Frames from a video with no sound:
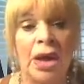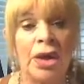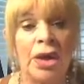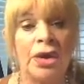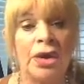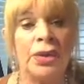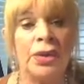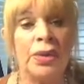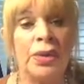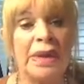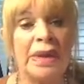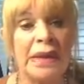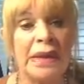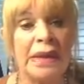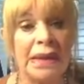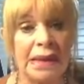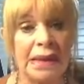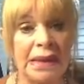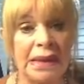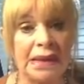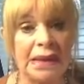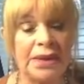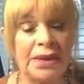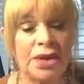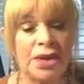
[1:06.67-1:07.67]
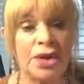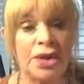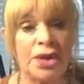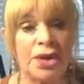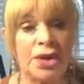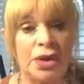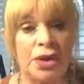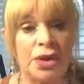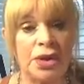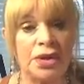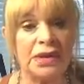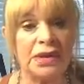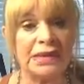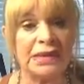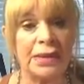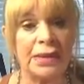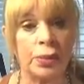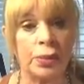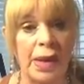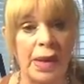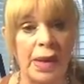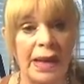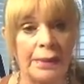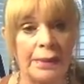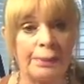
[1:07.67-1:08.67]
You need to use the
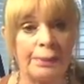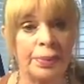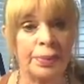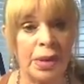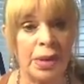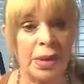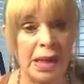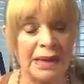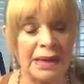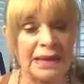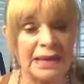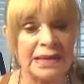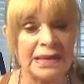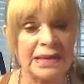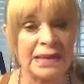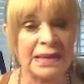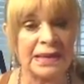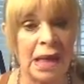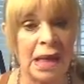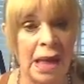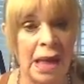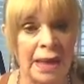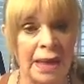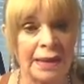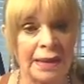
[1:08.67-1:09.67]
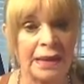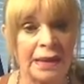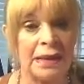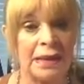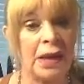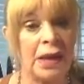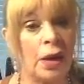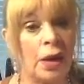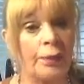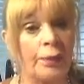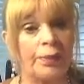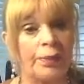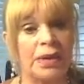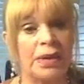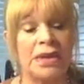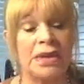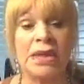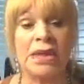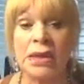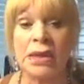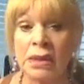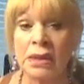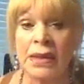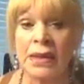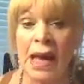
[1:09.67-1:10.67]
right products, and I can help you
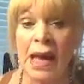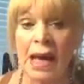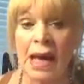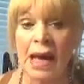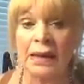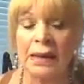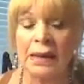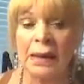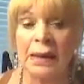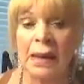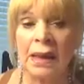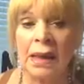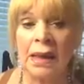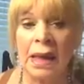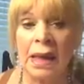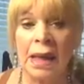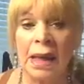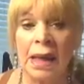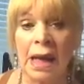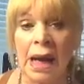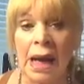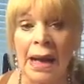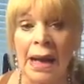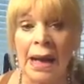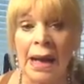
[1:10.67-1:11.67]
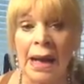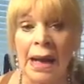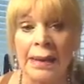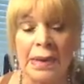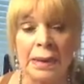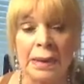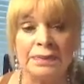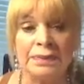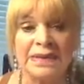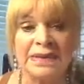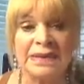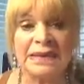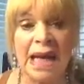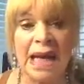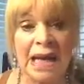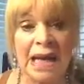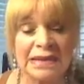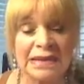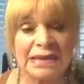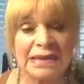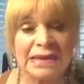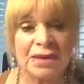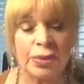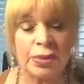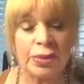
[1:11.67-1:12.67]
do that. I'm
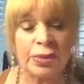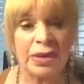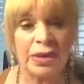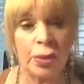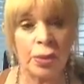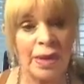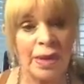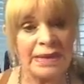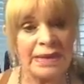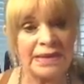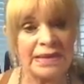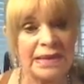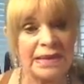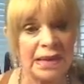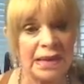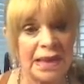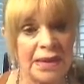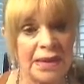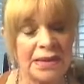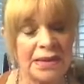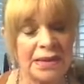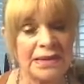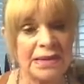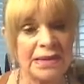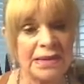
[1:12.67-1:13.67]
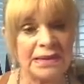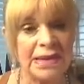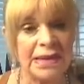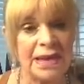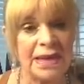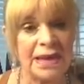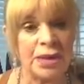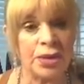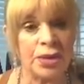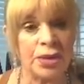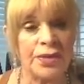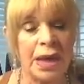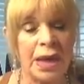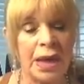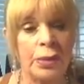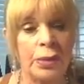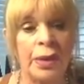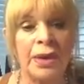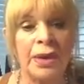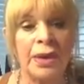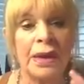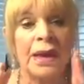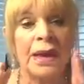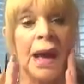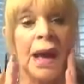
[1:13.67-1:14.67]
obsessed with the ones that I use because I know they
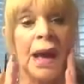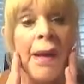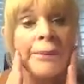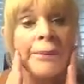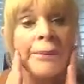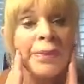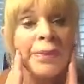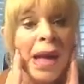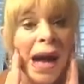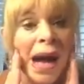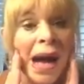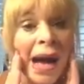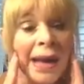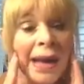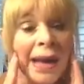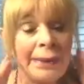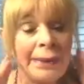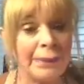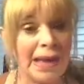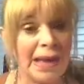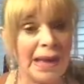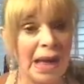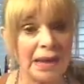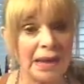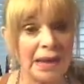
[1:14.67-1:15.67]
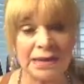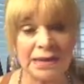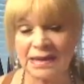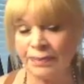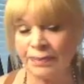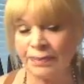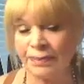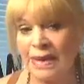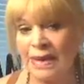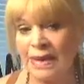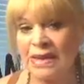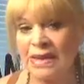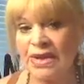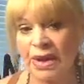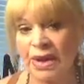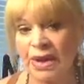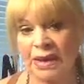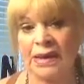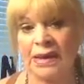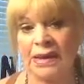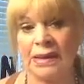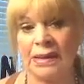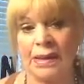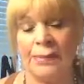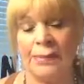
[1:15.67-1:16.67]
work. I'm not a spring
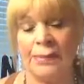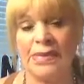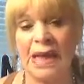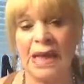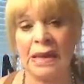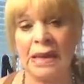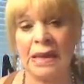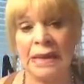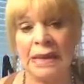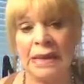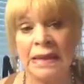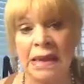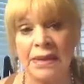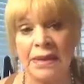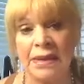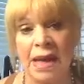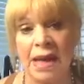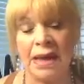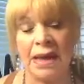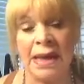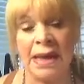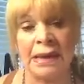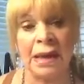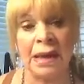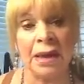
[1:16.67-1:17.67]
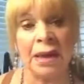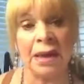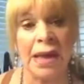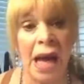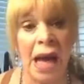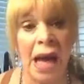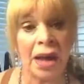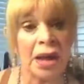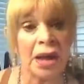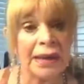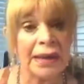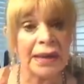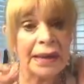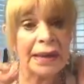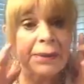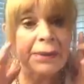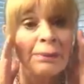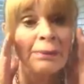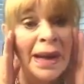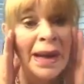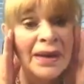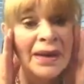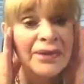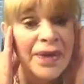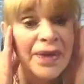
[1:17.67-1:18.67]
chicken, I'm telling you that. And look at
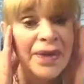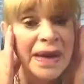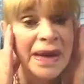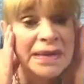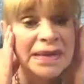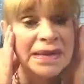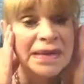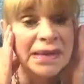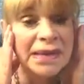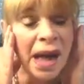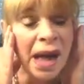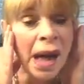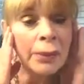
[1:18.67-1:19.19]
my face.